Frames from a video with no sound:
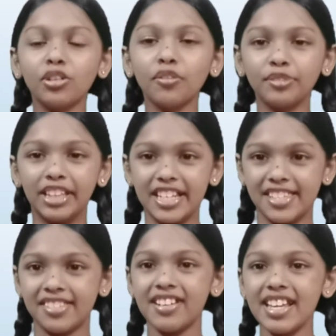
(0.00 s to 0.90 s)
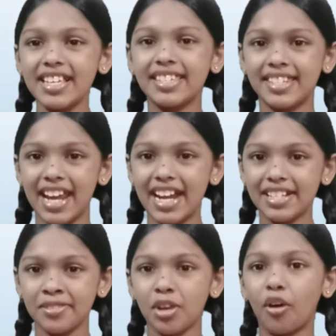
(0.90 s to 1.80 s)
Out of these three
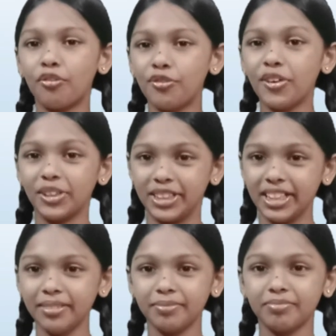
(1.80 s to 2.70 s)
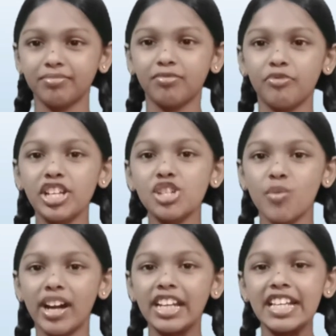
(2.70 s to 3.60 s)
states of water, which
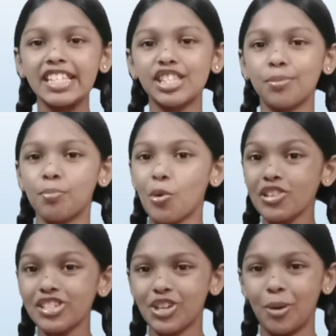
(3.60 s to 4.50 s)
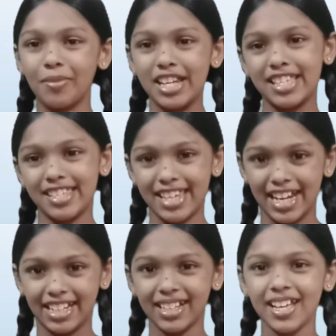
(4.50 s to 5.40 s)
one is the most common
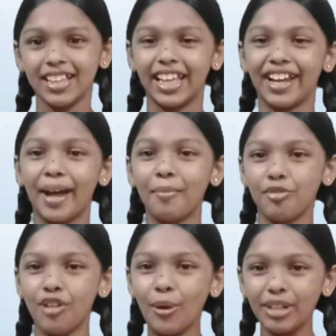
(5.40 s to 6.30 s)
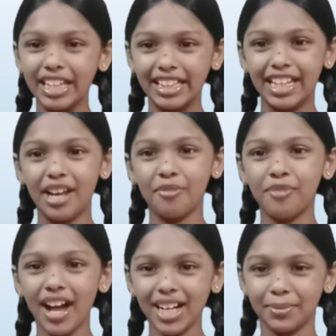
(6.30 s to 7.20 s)
state that can be found in the
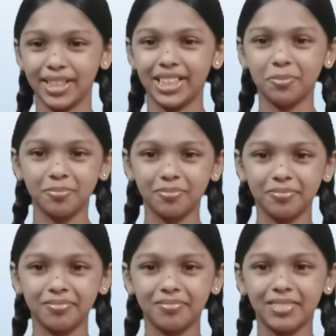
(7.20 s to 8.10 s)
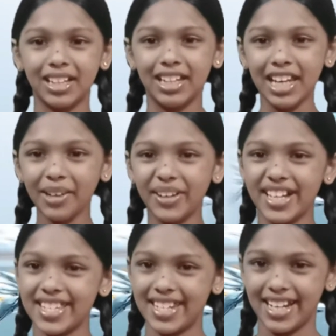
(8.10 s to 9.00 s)
environment?
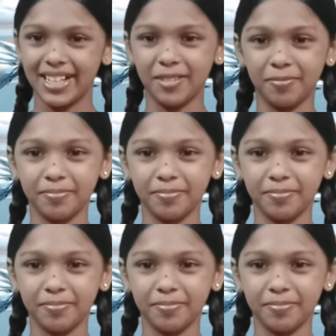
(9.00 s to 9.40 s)
Liquid state.